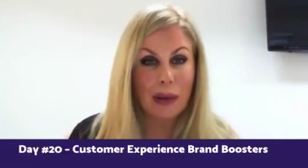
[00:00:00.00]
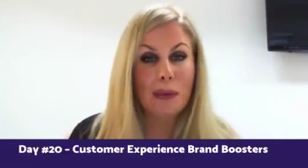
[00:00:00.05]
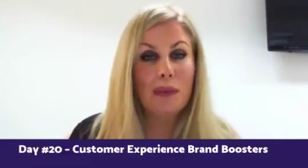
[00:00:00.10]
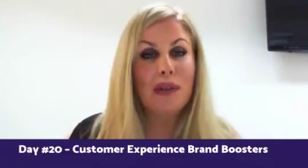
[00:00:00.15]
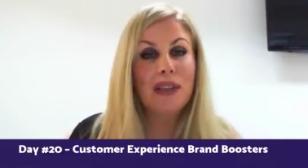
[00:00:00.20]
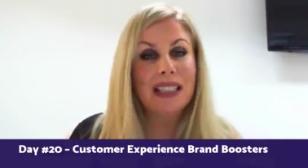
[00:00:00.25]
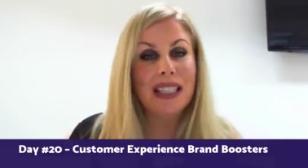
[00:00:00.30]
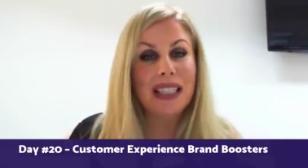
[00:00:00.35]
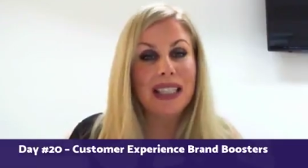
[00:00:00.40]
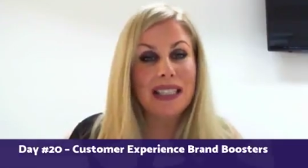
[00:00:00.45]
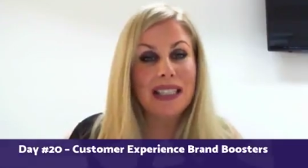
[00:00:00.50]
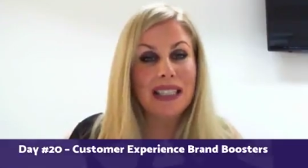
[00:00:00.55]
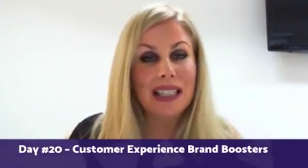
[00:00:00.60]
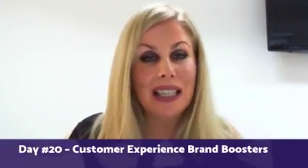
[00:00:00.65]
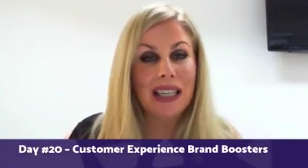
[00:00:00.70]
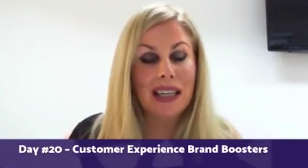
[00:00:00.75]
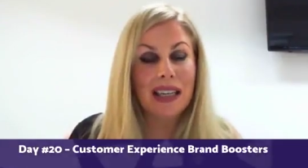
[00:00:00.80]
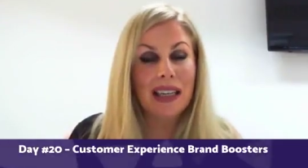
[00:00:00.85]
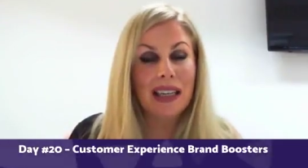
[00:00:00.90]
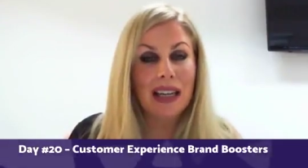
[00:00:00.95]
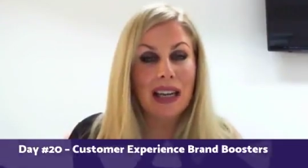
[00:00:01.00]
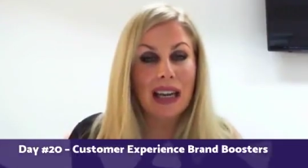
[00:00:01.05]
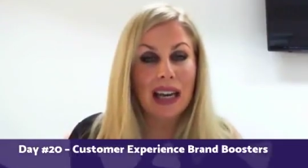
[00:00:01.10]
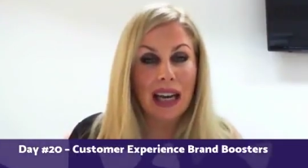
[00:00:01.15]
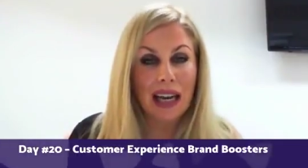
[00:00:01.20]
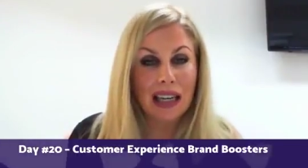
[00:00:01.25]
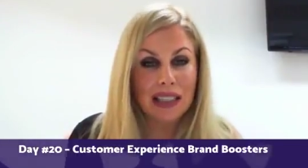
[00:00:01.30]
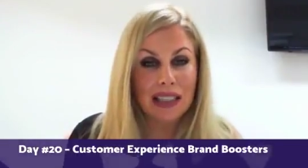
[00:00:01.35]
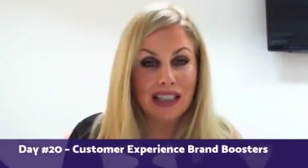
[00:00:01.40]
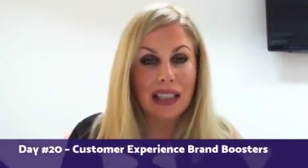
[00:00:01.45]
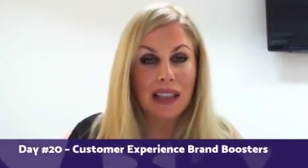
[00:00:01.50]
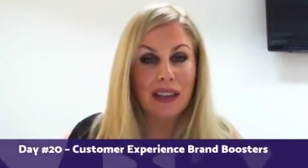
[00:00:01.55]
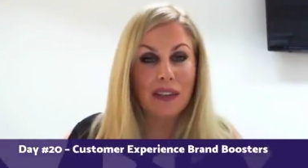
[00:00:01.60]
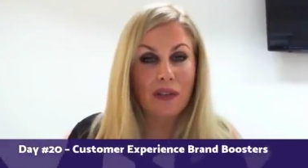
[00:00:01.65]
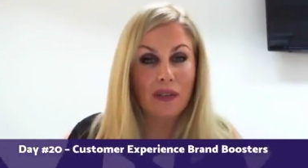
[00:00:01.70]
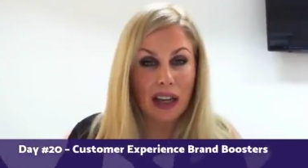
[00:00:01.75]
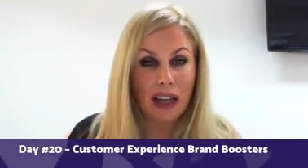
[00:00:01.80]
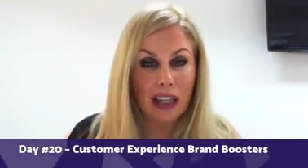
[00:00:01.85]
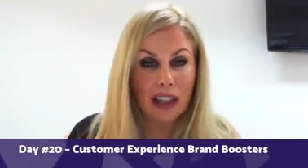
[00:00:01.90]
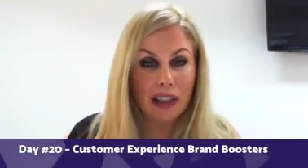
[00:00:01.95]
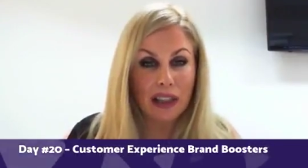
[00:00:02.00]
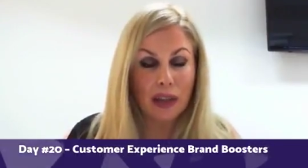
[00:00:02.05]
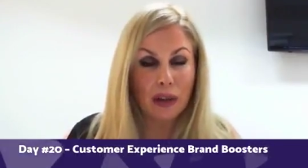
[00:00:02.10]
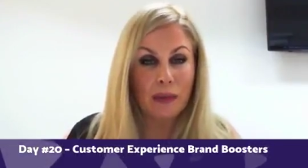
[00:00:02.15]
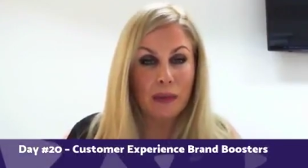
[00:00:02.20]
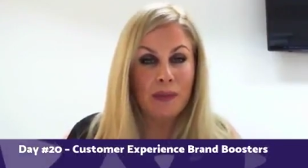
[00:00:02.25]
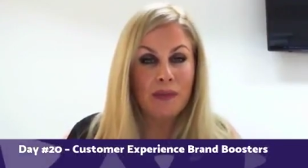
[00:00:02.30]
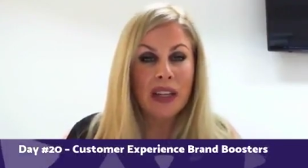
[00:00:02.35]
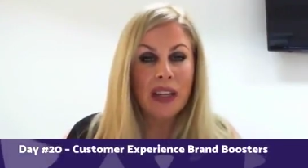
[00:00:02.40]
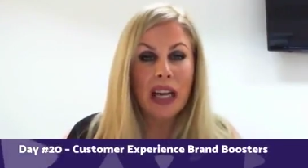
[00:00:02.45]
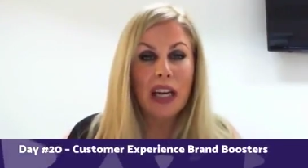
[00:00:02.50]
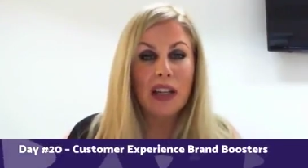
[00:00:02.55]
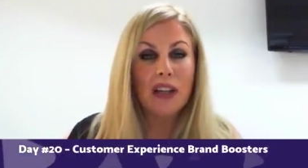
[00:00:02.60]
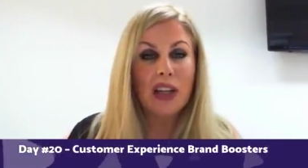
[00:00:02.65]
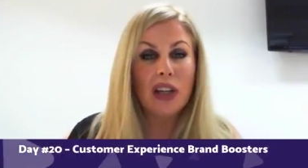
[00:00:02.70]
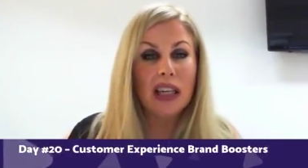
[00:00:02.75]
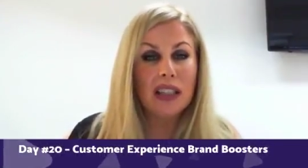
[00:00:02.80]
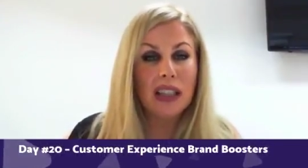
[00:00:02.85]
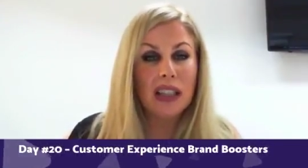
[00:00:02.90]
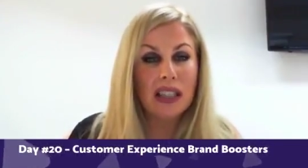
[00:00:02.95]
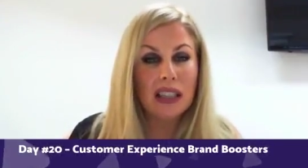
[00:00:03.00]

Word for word: by presenting adding value and a,